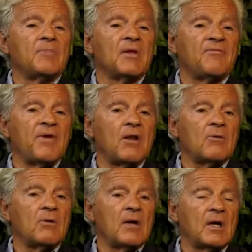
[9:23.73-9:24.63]
A
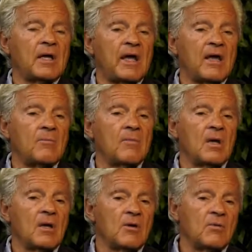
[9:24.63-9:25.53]
fellow came
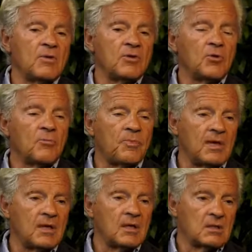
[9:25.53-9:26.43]
with
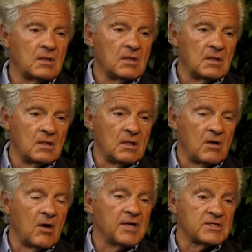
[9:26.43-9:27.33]
European
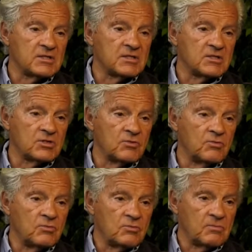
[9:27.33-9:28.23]
artisans
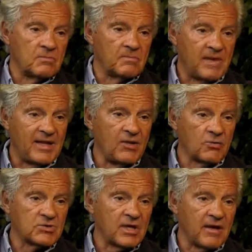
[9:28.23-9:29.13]
who made
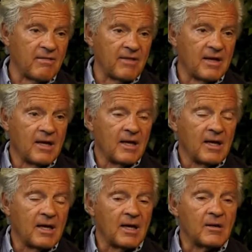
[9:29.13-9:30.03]
those kind of
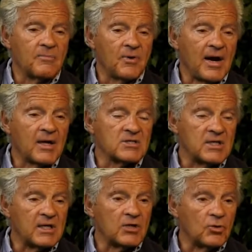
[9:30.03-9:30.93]
products
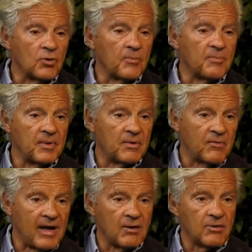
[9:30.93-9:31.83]
in Europe and
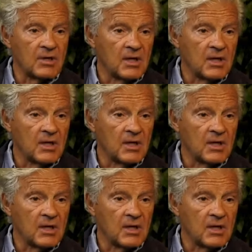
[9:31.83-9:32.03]
around